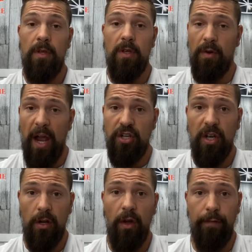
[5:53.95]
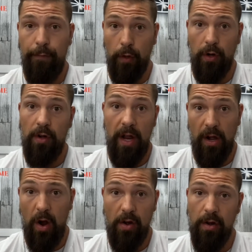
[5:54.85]
you're actually gonna look fuller
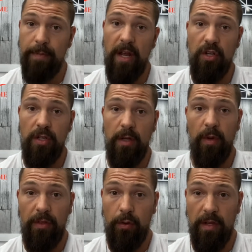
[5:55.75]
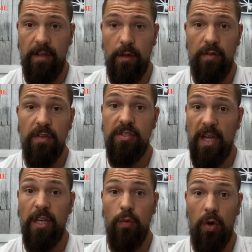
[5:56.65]
and harder potentially with creatine usage
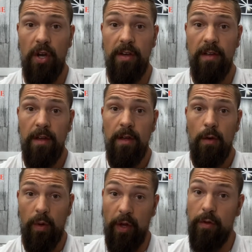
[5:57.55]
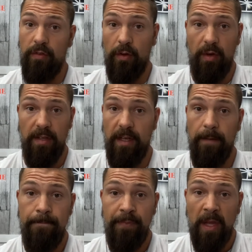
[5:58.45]
than you would without using creatine.
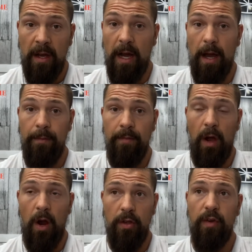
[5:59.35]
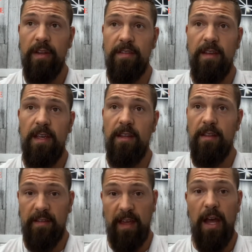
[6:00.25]
Are you gonna see
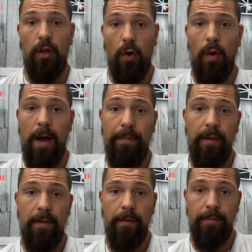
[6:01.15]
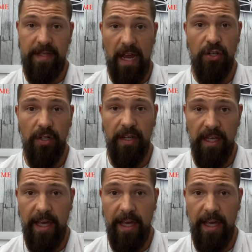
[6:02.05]
the scale go up? Potentially,